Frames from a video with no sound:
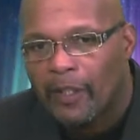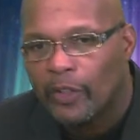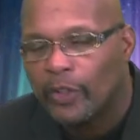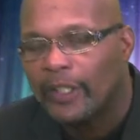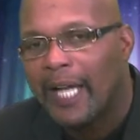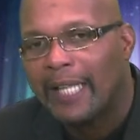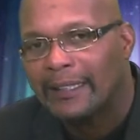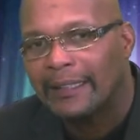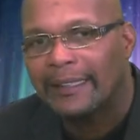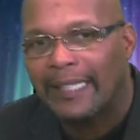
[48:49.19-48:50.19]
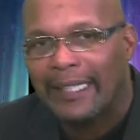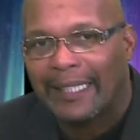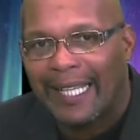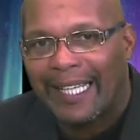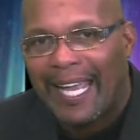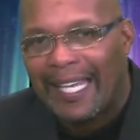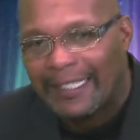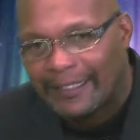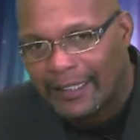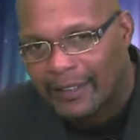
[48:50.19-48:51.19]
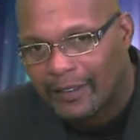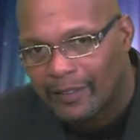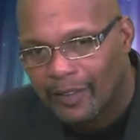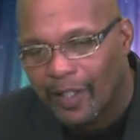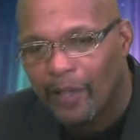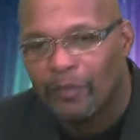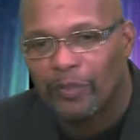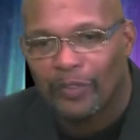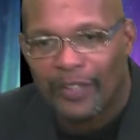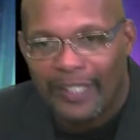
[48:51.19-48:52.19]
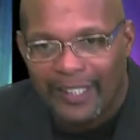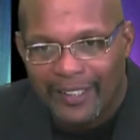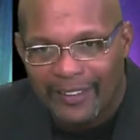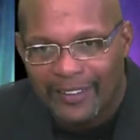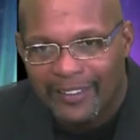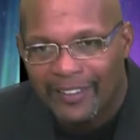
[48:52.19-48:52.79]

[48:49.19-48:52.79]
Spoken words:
you're not just getting an agent, a friend,